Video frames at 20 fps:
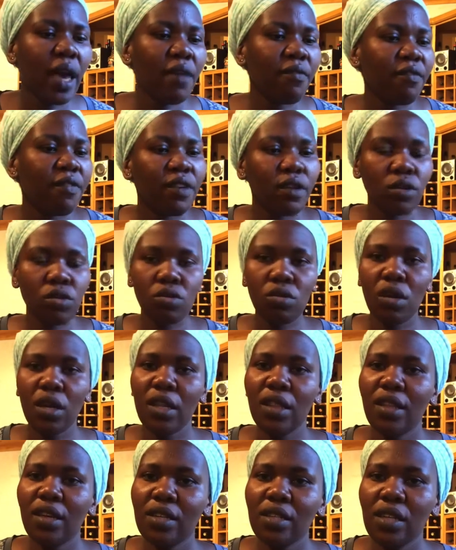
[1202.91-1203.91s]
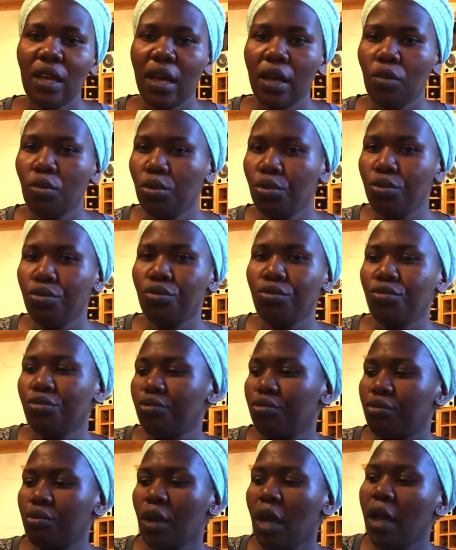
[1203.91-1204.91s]
I'm very sorry that I
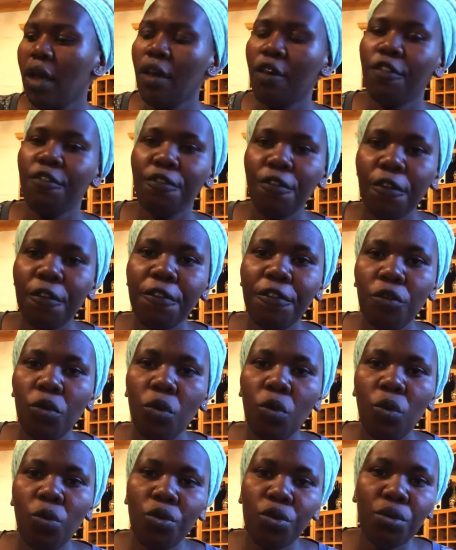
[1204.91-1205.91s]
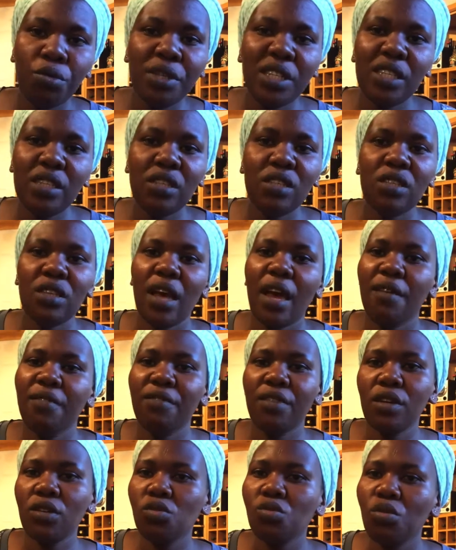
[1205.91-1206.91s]
couldn't fulfill your wishes.
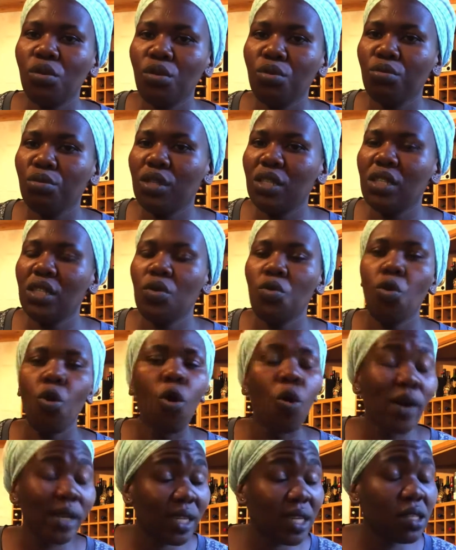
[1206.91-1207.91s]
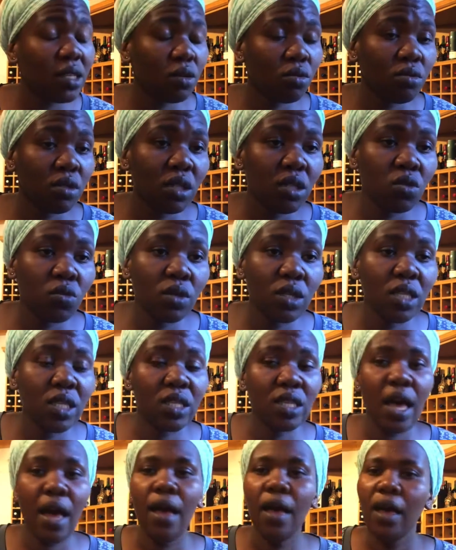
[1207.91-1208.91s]
I'm very sorry kuti iwo watadza
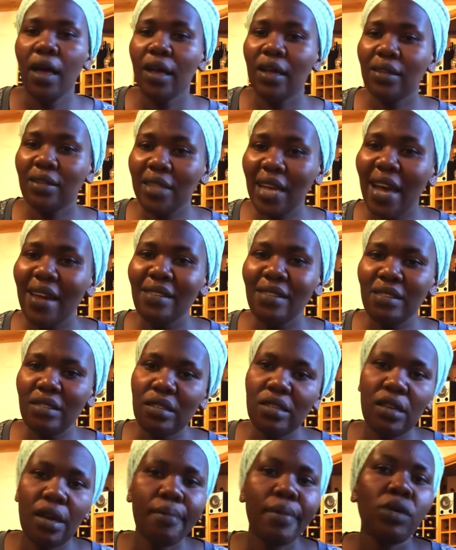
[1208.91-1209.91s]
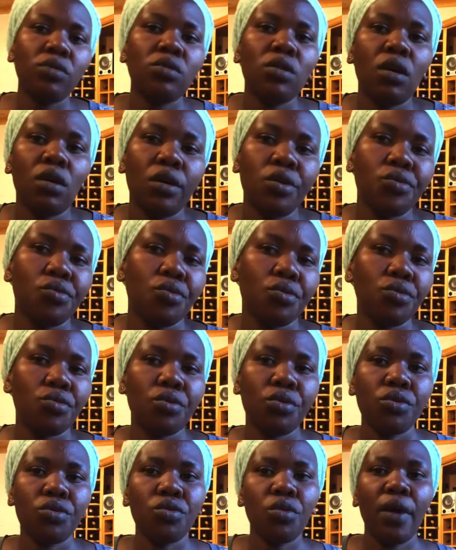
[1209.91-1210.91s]
kundinzwisisa ndandichizama kutaura
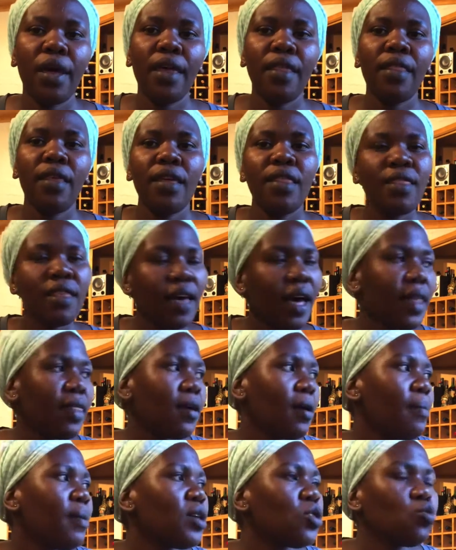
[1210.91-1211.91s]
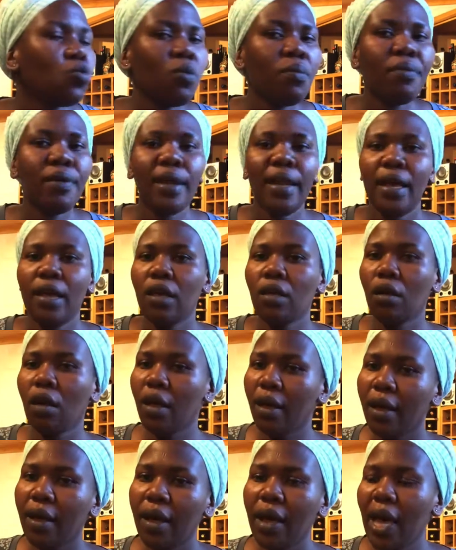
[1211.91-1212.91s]
so, and then the other part will be like,
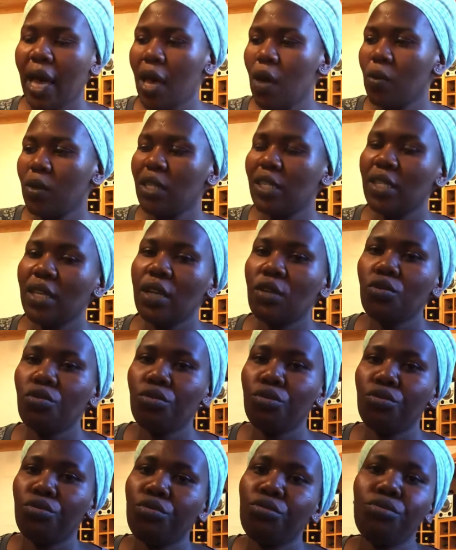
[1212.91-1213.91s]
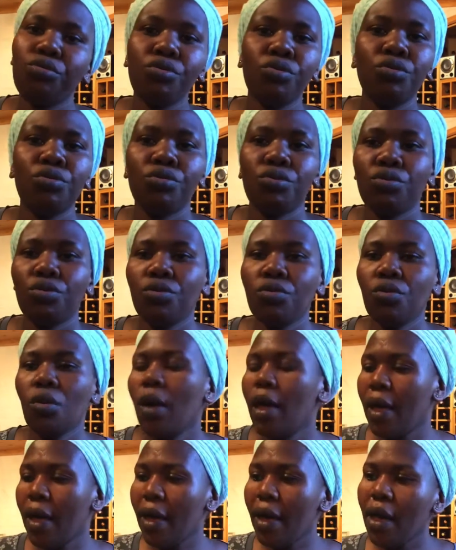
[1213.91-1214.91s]
I was trying to do so.
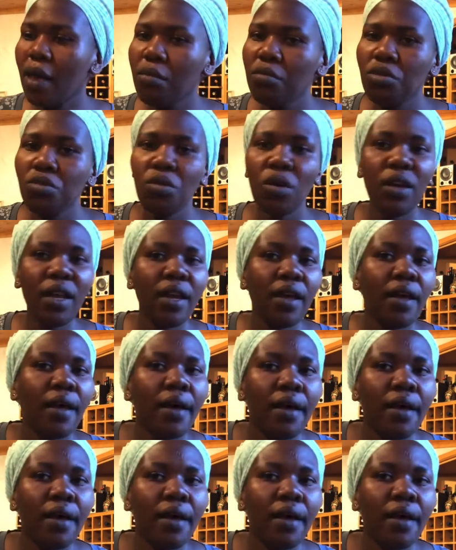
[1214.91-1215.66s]
I'm sorry.